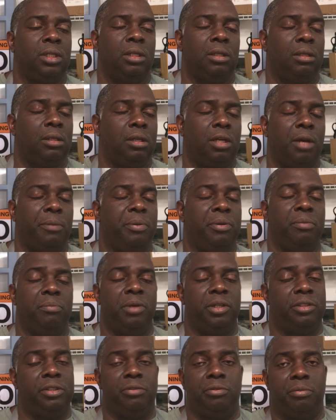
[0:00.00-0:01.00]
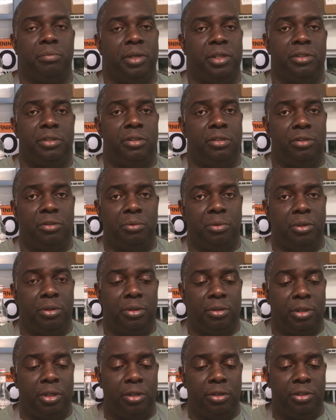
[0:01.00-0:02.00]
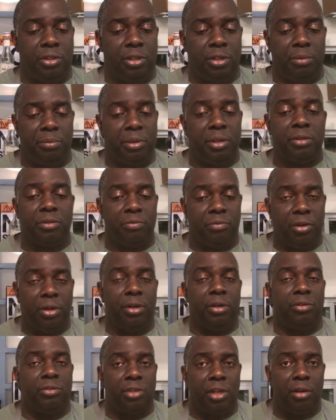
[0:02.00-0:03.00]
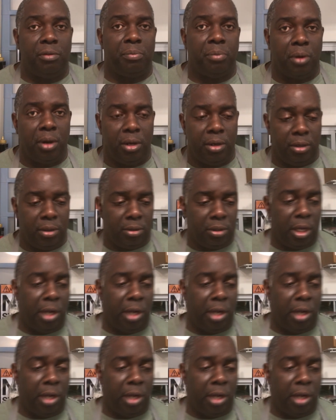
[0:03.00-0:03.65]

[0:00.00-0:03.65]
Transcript: look up as much information as you want on carrageenan. But it's a very safe product.